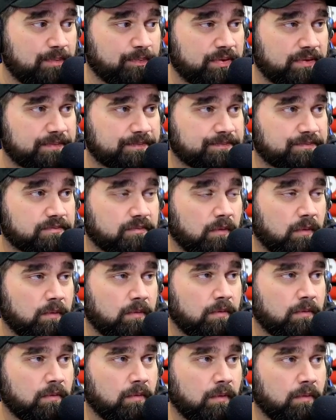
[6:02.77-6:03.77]
up,
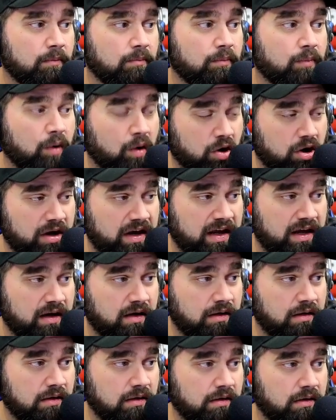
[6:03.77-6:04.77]

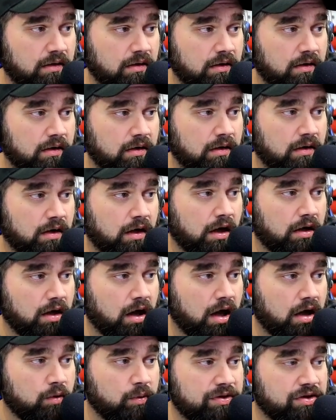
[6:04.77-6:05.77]
mourning,
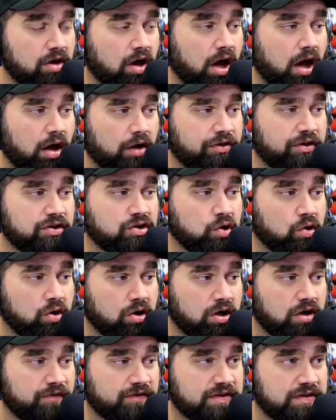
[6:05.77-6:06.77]
along with all the
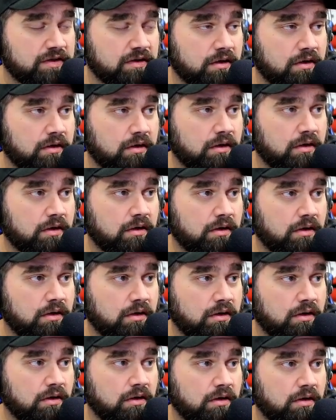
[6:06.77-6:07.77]
dwarves,
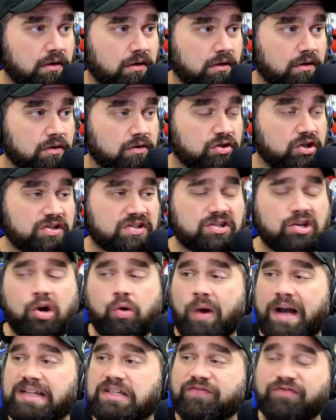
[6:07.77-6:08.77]
to
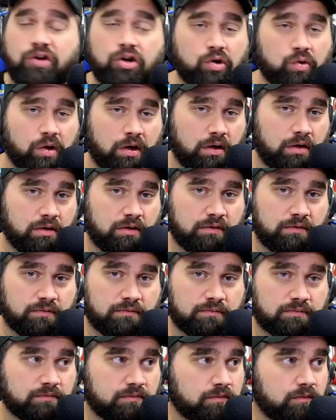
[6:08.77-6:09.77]
Snow White's funeral.
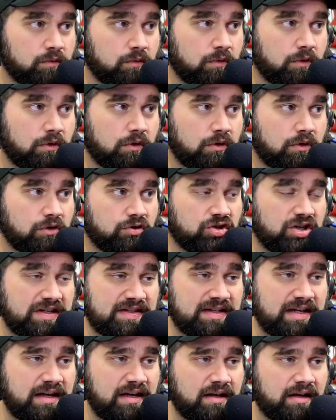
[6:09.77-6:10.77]

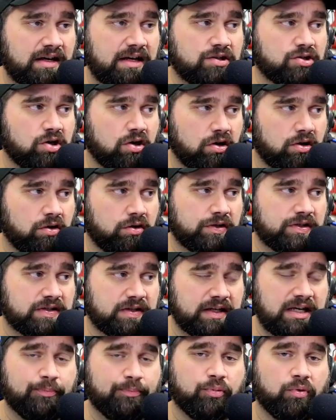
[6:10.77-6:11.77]
She's in an eternal
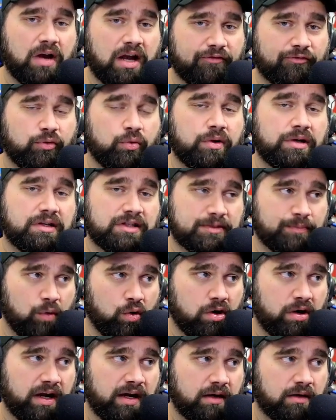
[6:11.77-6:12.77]
sleep where everyone is
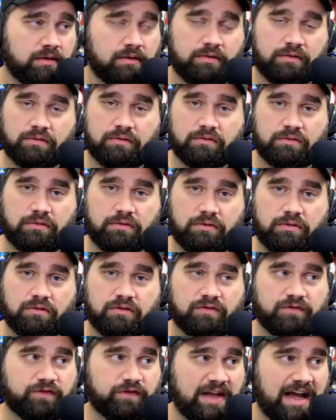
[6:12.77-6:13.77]
mourning.
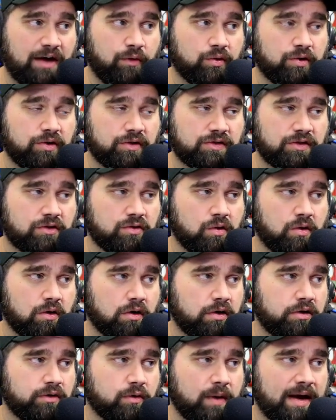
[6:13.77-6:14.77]
Flowers
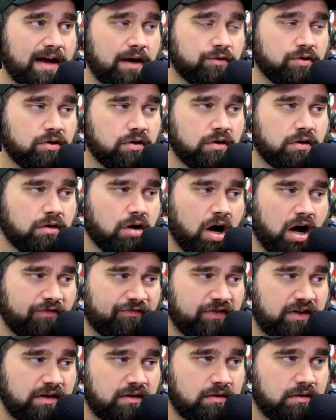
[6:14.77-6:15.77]
adorned around her
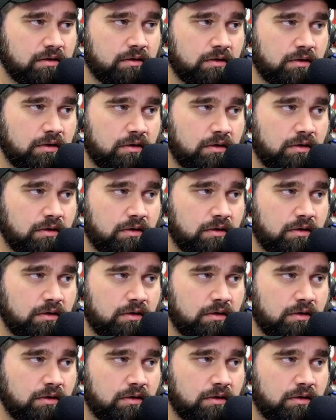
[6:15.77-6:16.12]
coffin.